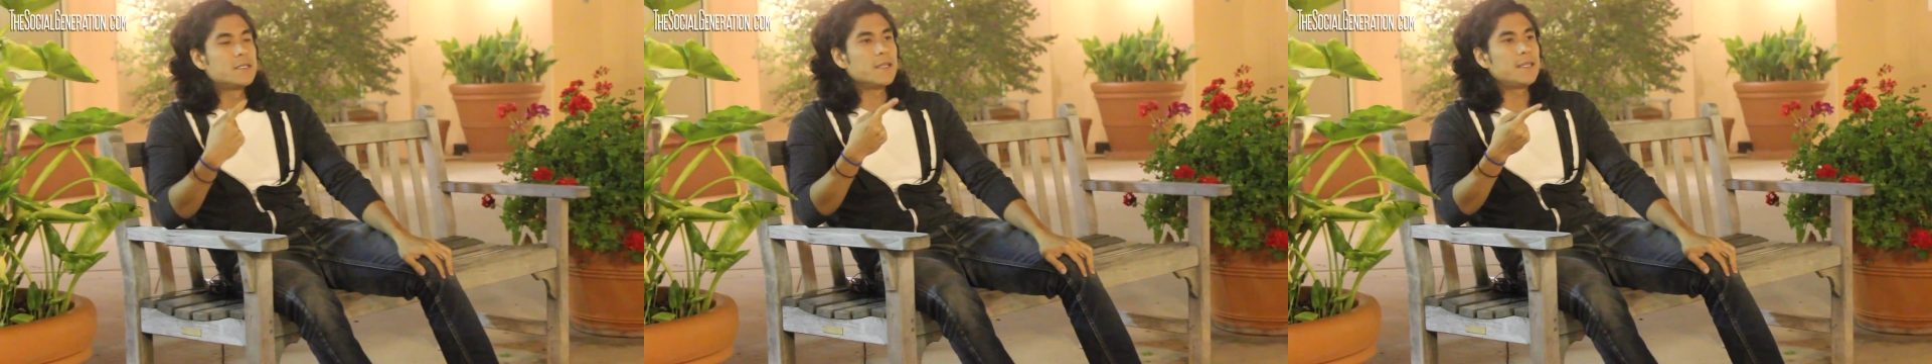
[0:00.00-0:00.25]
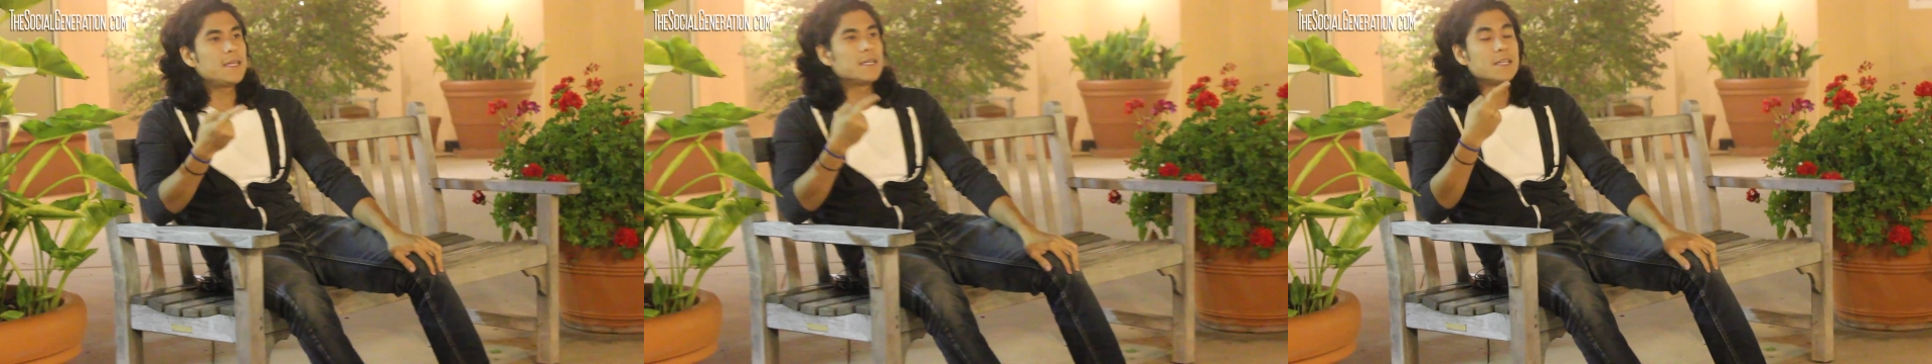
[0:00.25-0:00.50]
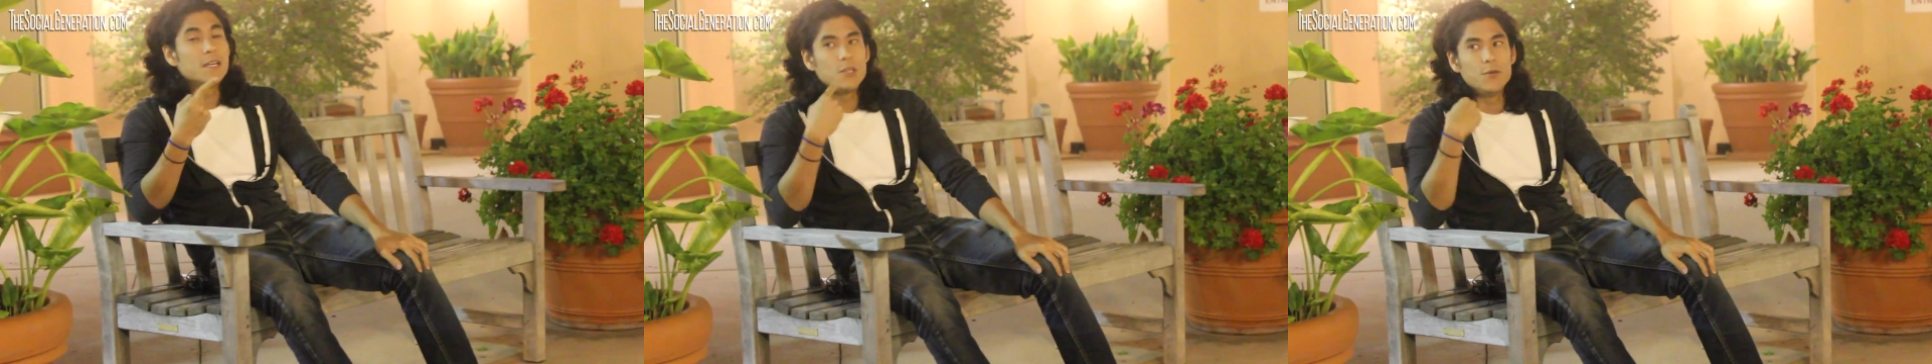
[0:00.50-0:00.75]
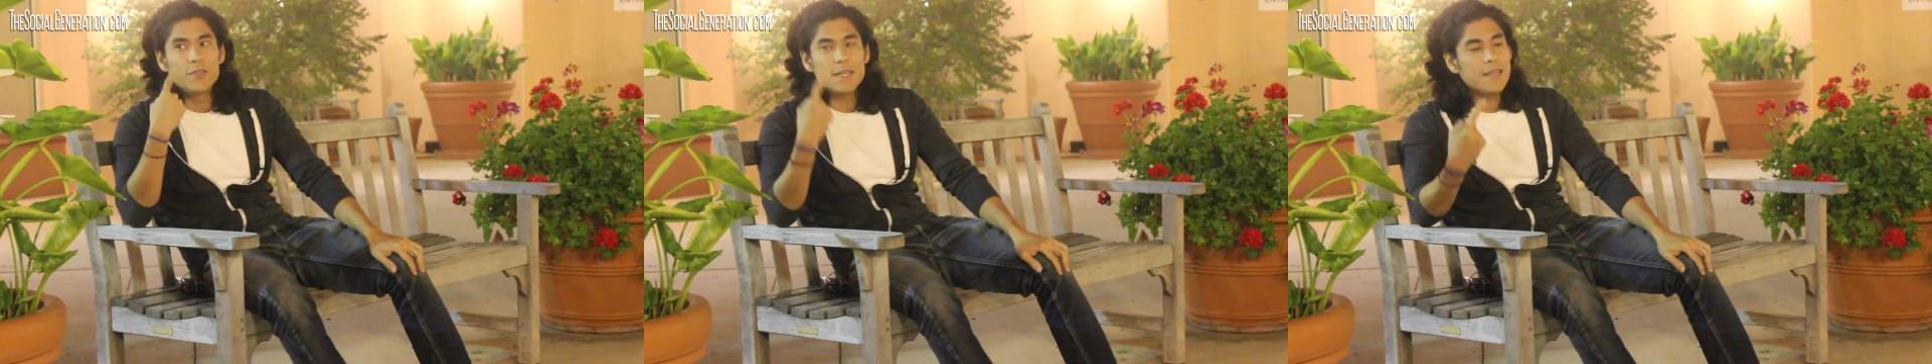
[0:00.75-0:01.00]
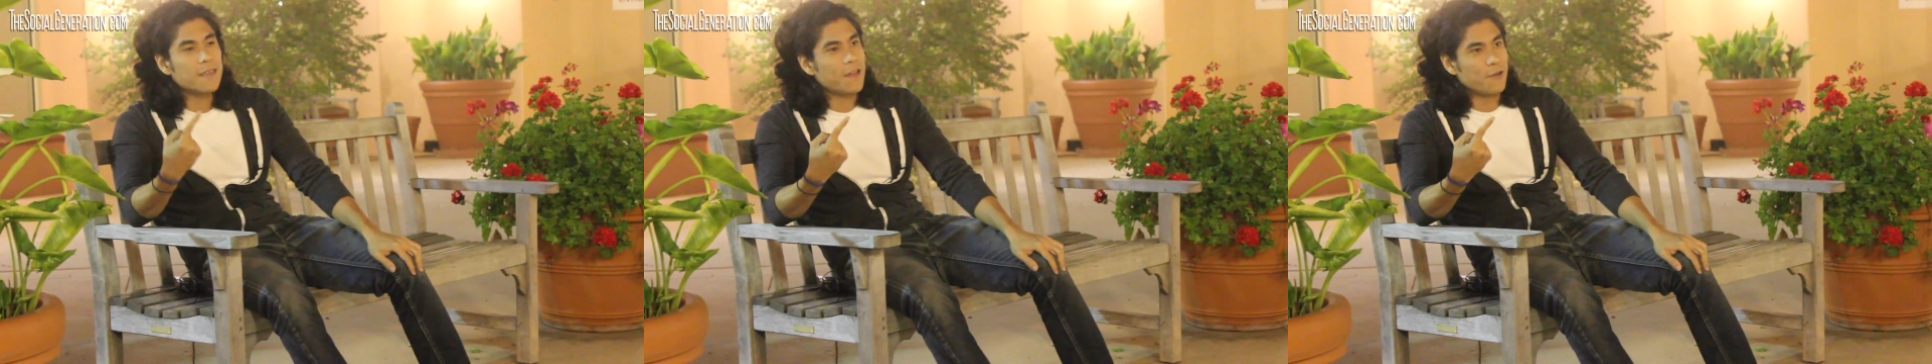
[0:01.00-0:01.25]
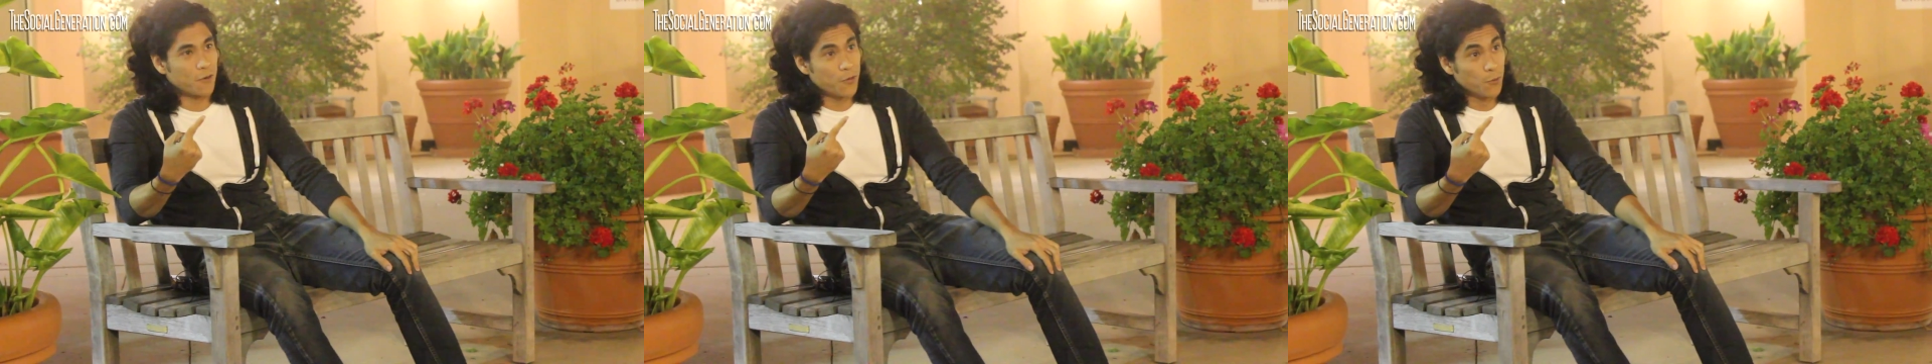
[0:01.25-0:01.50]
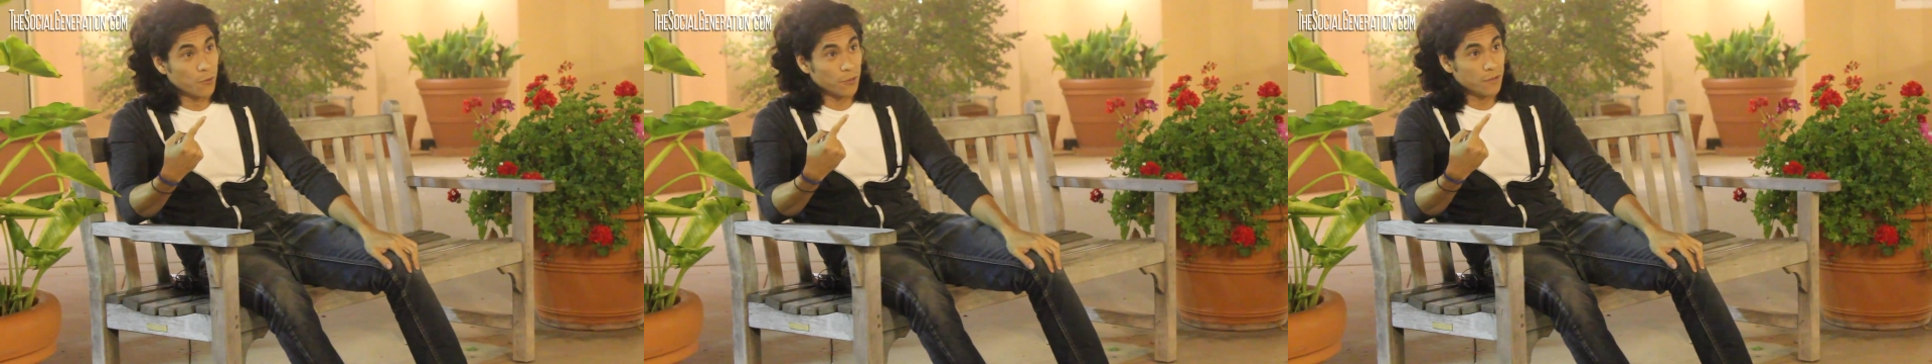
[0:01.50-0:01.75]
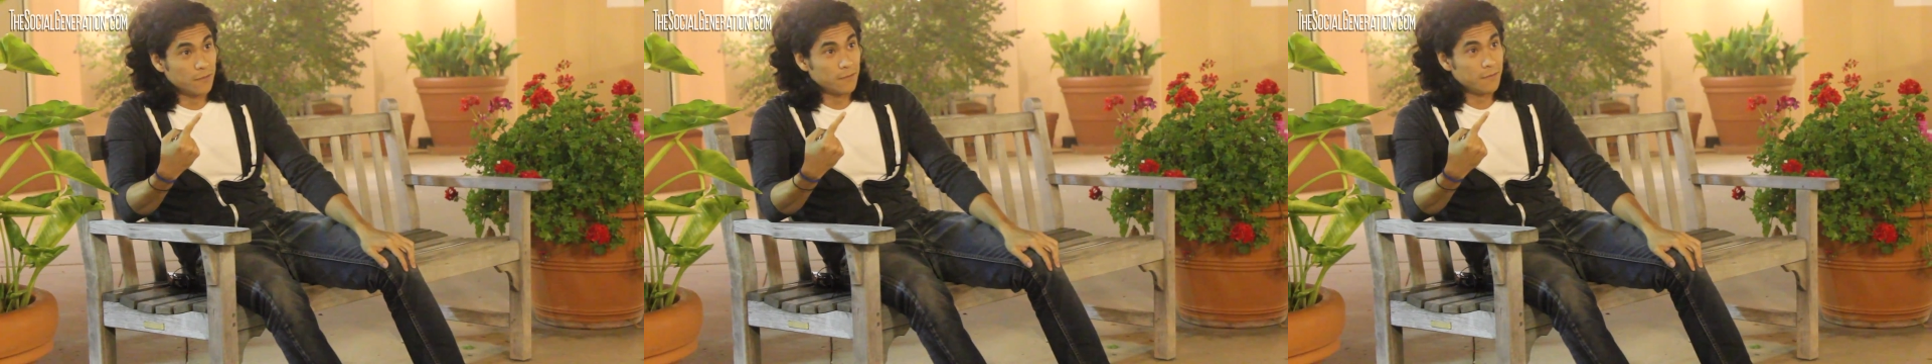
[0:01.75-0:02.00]
So the thing is, you thinking that you're
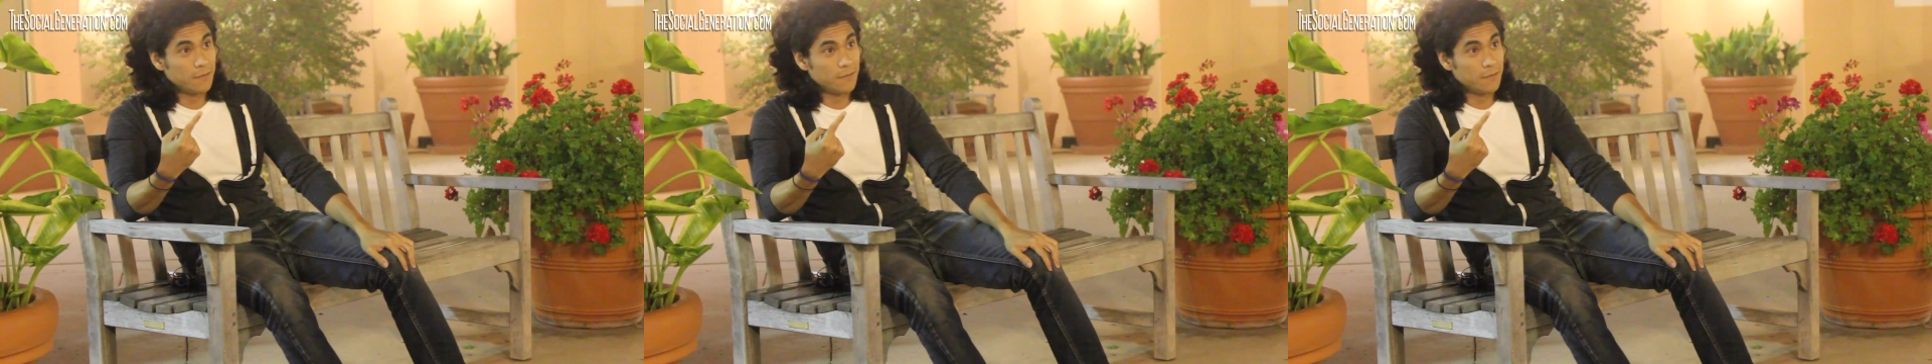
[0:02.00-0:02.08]
cool